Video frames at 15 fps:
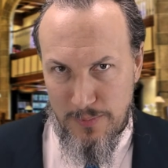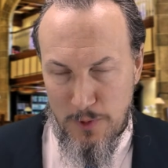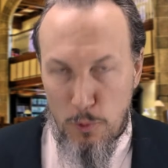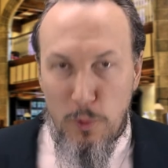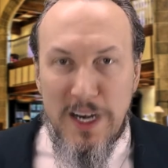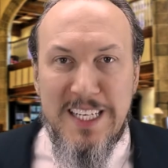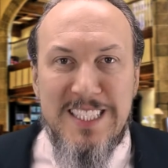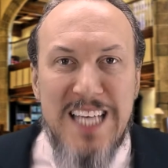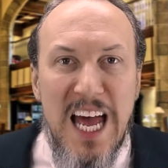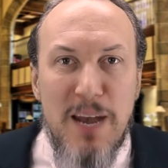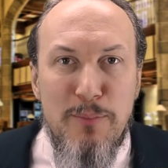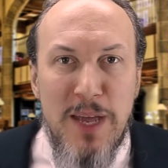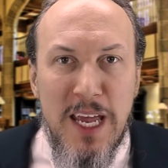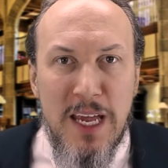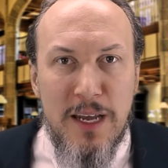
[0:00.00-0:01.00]
What does that
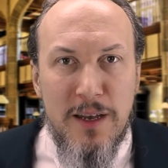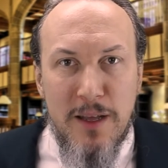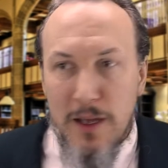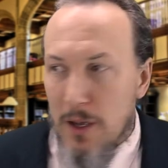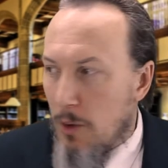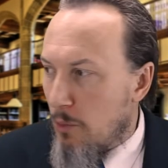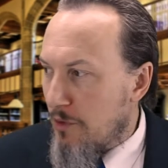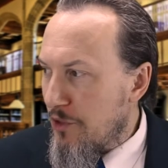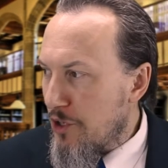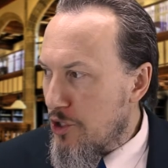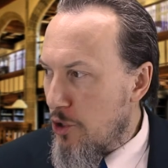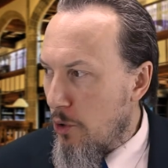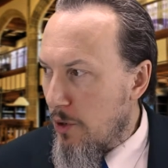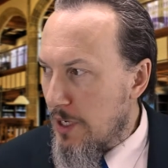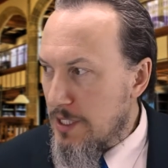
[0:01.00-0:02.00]
mean? When the
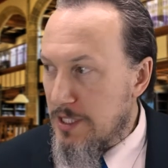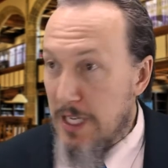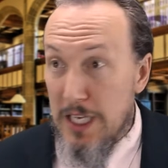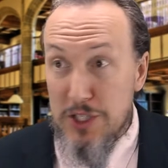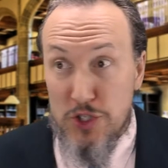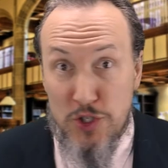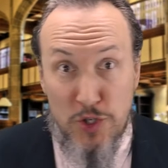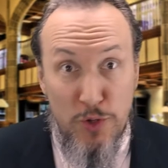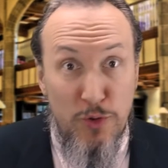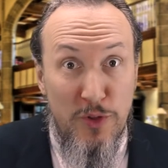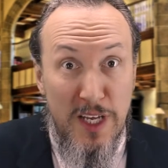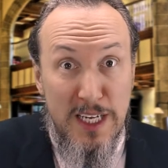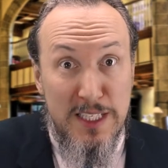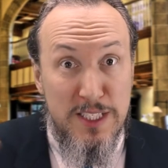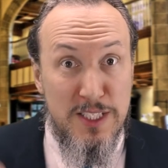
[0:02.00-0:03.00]
Torah says, do
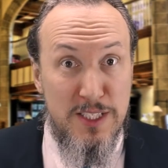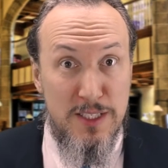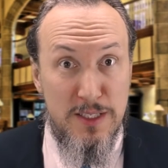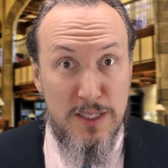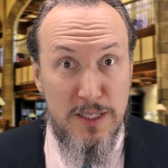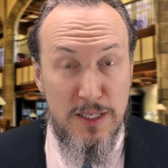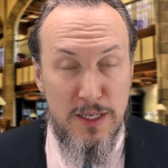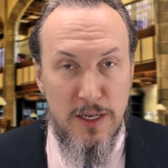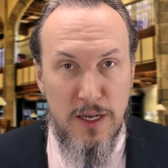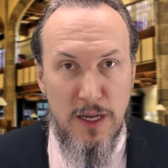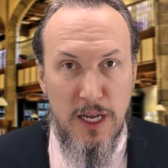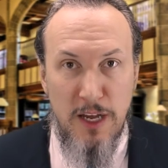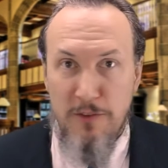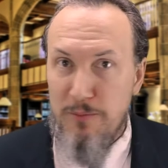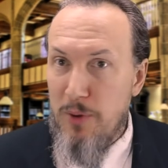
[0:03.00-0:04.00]
this,
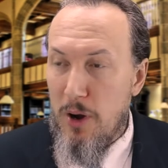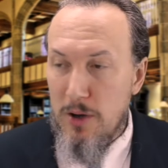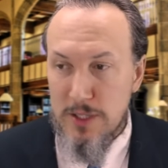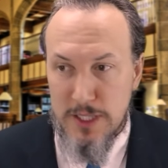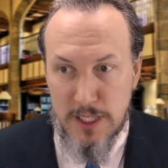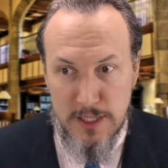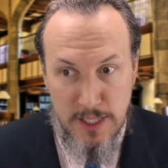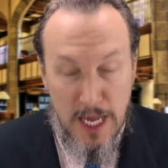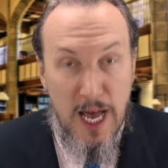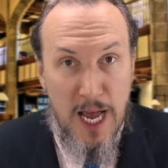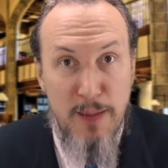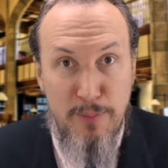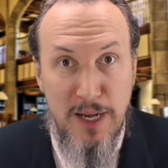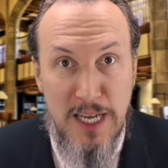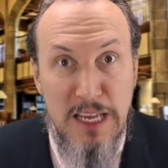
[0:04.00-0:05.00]
if Paul says, yeah,
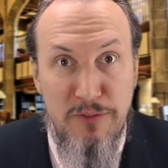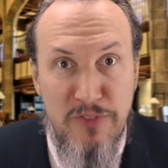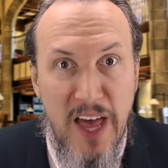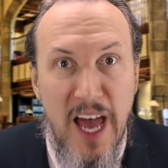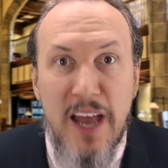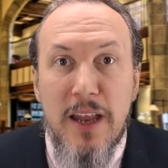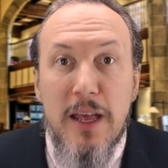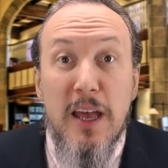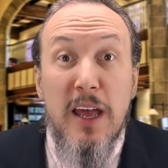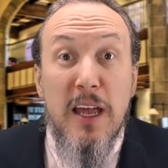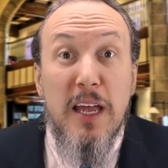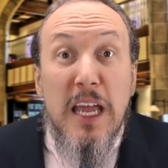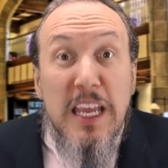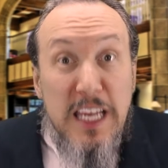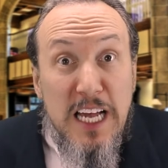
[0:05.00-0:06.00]
I believe that,
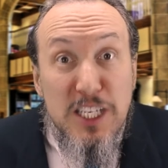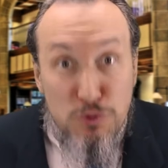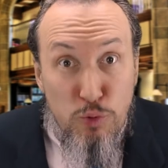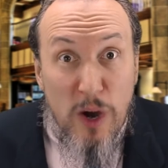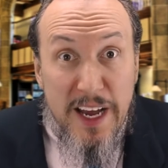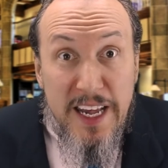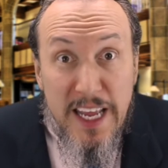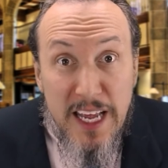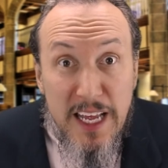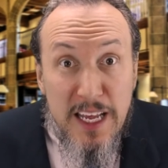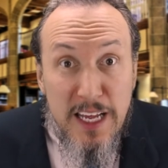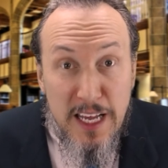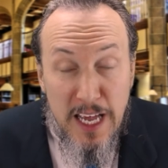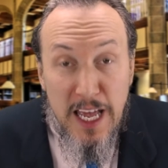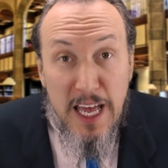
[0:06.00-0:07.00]
guess what?
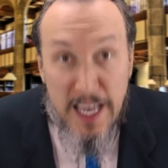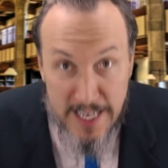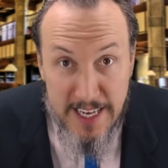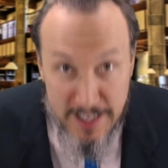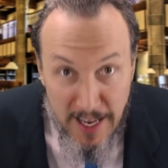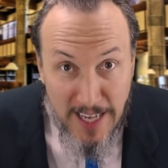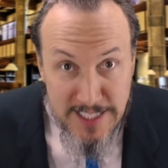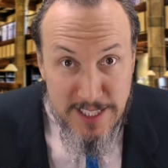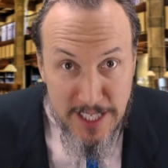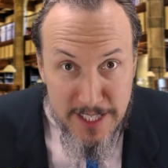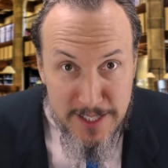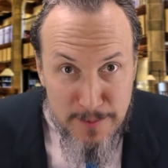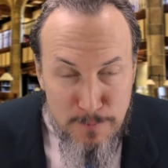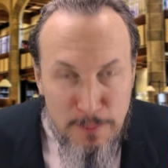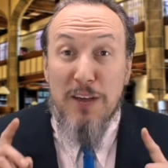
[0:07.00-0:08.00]
He does
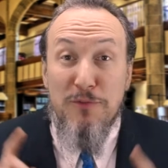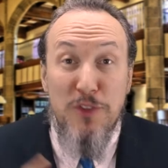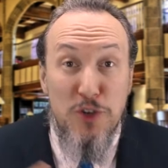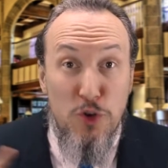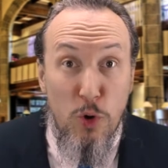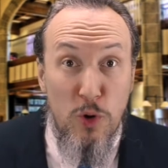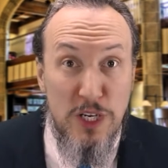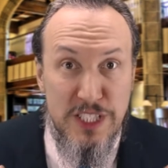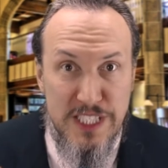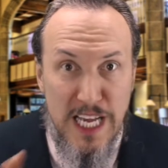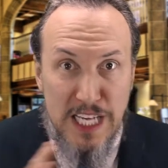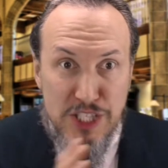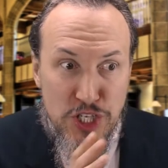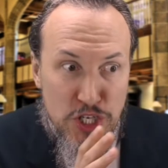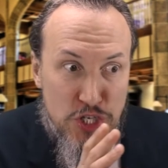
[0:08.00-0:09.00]
it. If the Torah
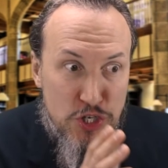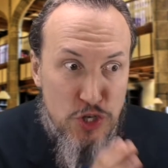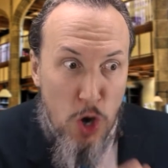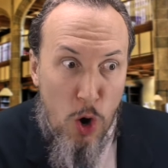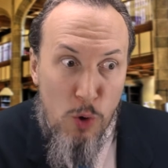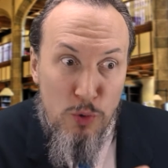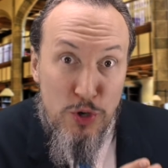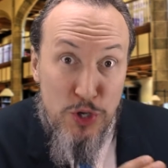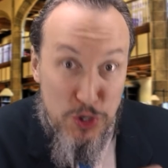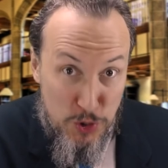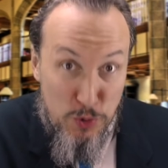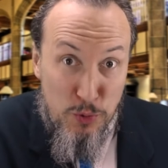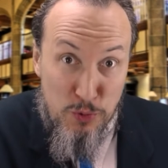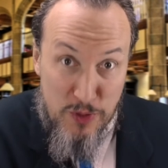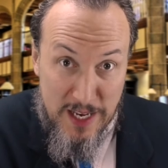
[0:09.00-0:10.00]
says, don't
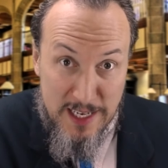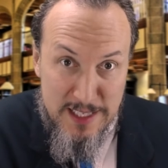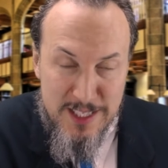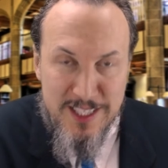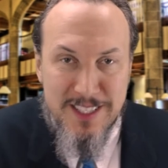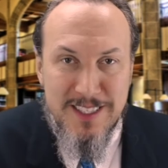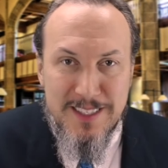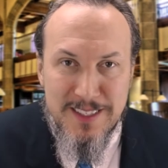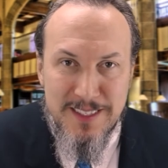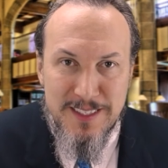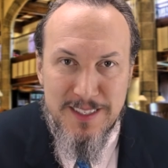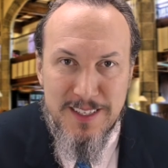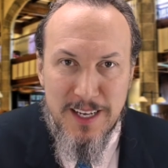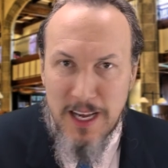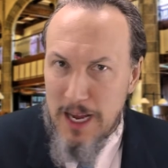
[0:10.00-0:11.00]
do this,
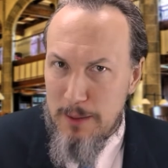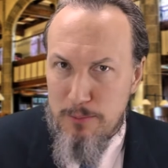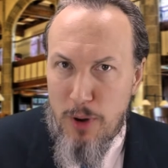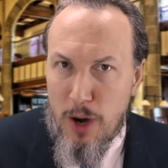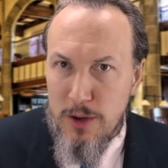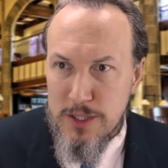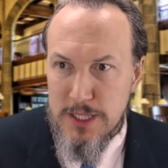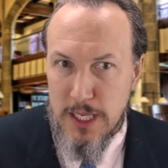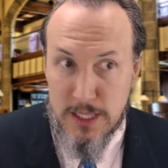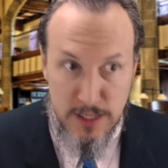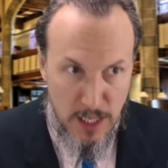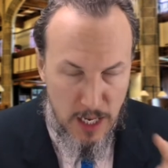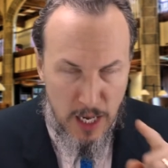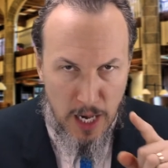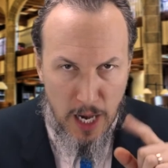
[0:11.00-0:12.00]
and Paul says,
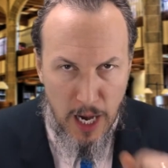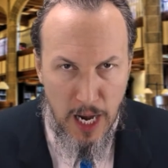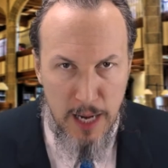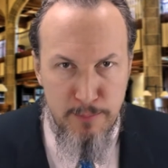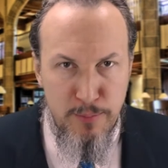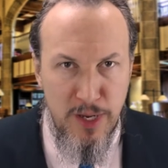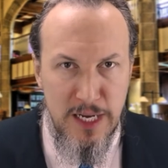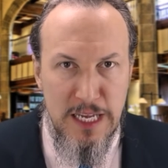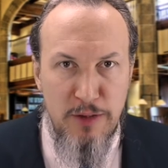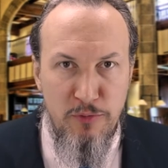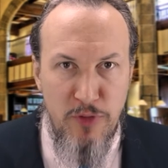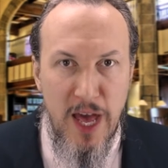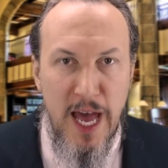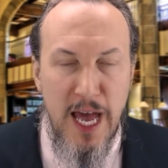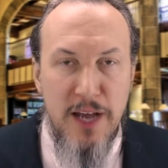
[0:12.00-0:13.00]
I believe
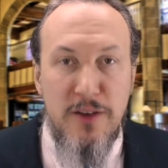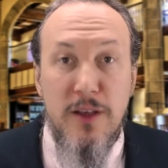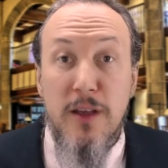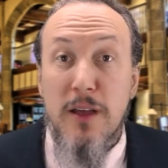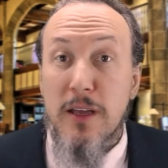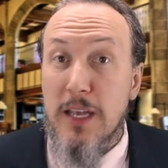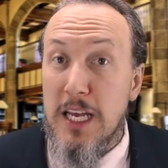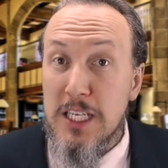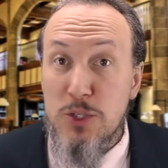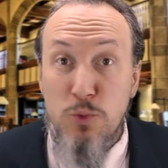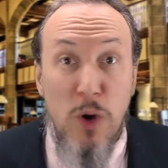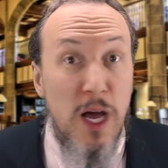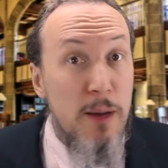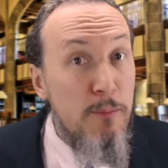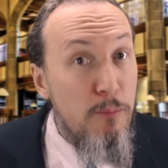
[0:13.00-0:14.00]
that, guess
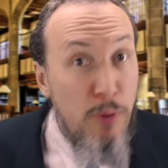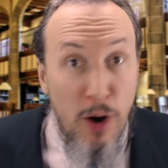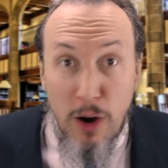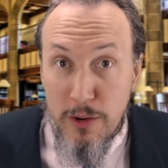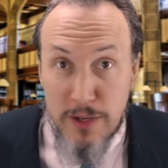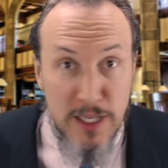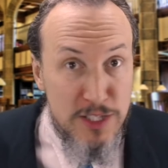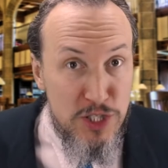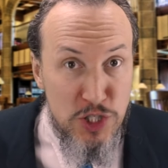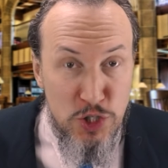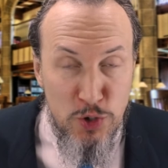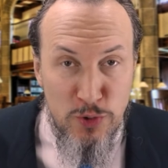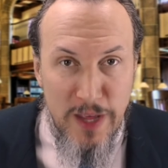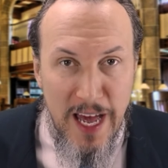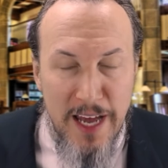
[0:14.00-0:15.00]
what? Paul doesn't
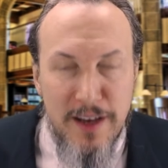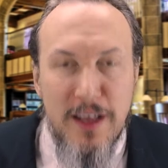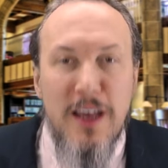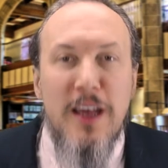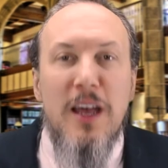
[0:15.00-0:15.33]
do that.